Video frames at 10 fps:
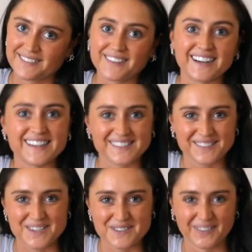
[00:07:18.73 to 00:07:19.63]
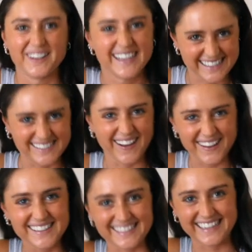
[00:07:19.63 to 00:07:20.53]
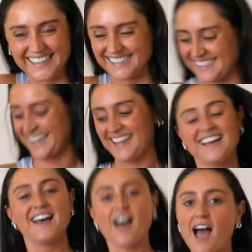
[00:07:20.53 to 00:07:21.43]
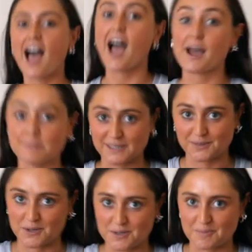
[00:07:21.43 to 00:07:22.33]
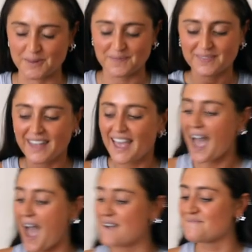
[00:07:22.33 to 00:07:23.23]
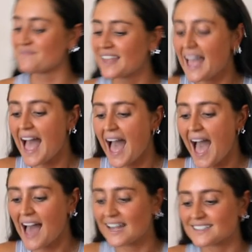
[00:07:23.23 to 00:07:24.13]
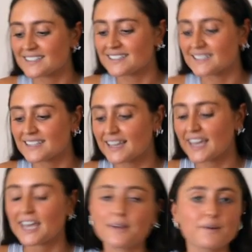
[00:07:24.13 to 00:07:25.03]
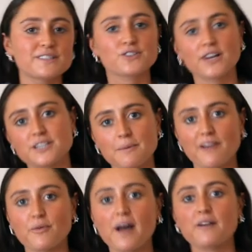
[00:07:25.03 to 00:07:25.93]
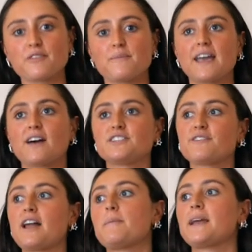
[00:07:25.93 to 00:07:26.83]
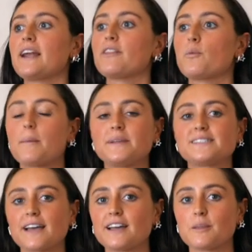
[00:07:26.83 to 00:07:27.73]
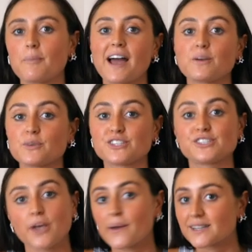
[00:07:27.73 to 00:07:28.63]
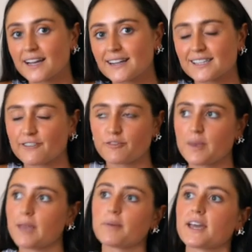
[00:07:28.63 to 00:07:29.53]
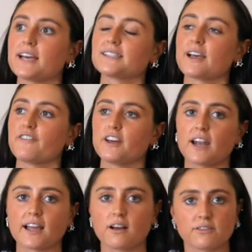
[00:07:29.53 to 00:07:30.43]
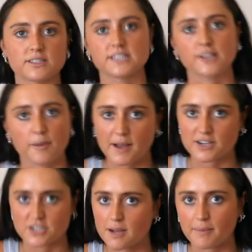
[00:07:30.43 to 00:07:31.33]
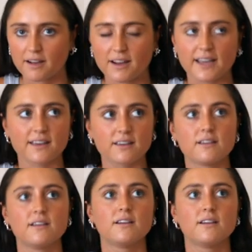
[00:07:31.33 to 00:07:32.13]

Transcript: What? Unsquashable. It's so sick, isn't it? I'm Unsquashable. And he wants to try and do a bit of work with me on developing like the women's side of the brand, which is so exciting for me because I feel like obviously so passionate about like